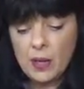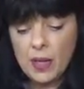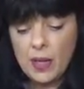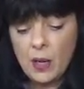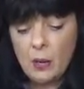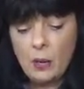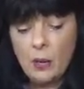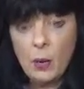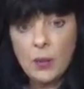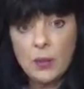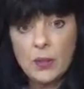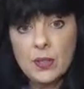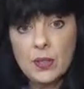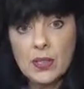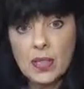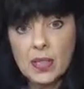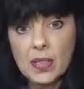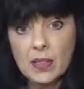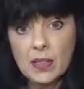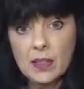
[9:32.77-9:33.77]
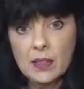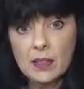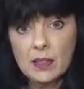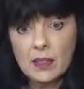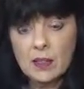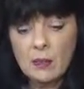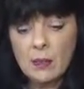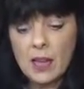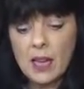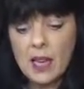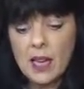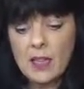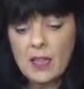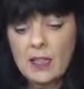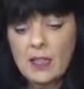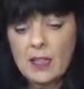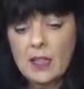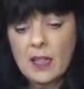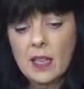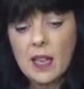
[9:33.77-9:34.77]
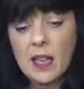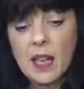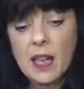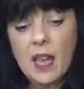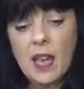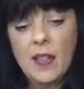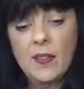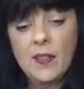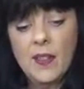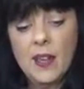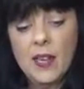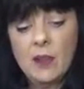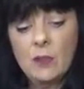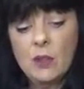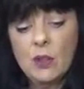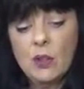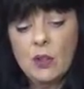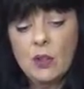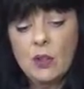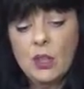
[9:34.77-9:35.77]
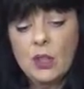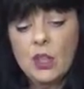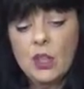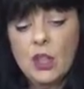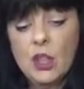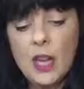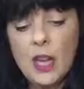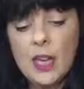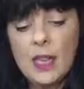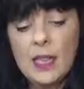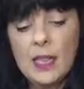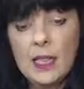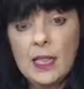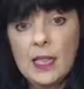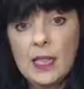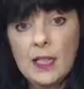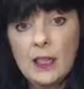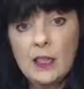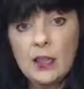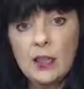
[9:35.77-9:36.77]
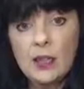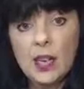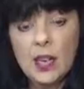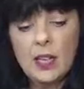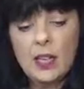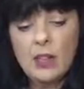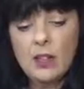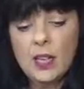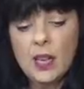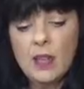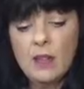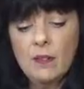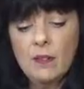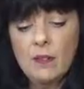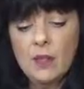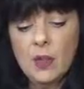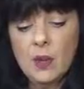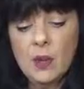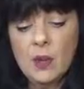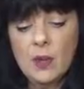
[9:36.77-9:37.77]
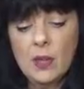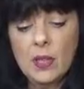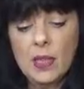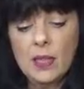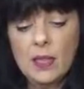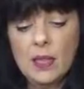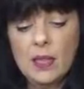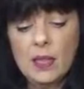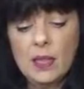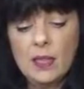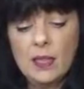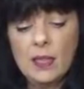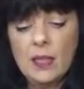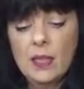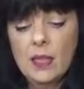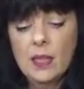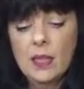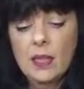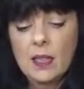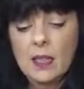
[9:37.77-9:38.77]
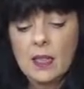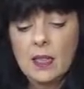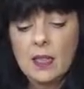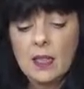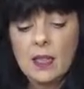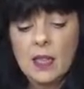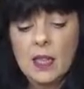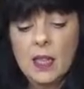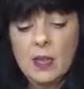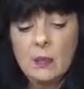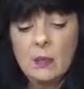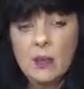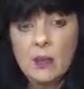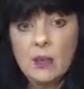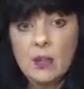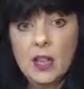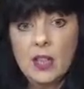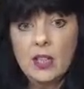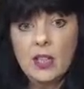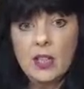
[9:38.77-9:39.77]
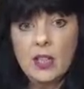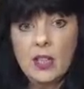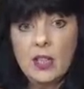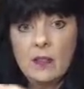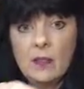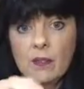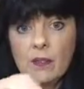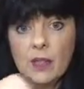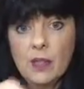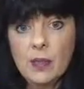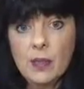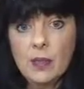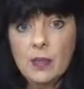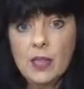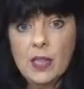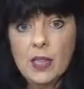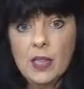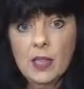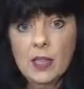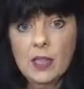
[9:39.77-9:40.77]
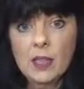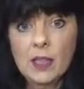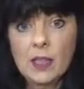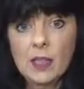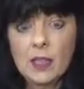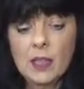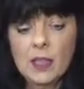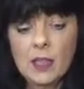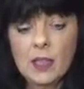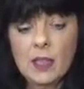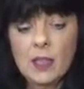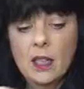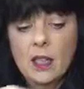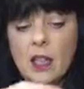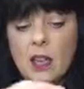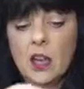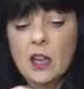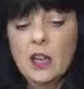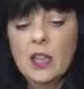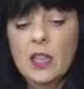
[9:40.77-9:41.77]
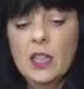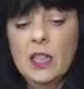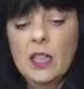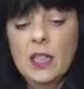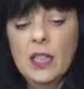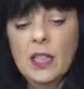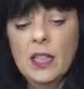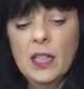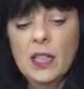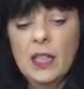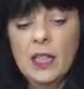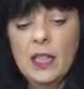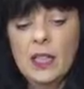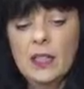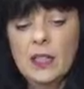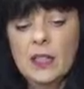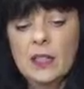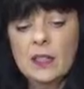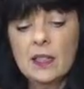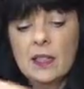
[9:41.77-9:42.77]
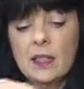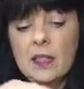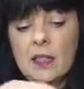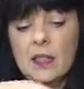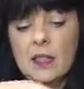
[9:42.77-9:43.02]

it won't stick to my hands. And then I'm just going to gently stretch and fold like that. Keep stretching and folding until it's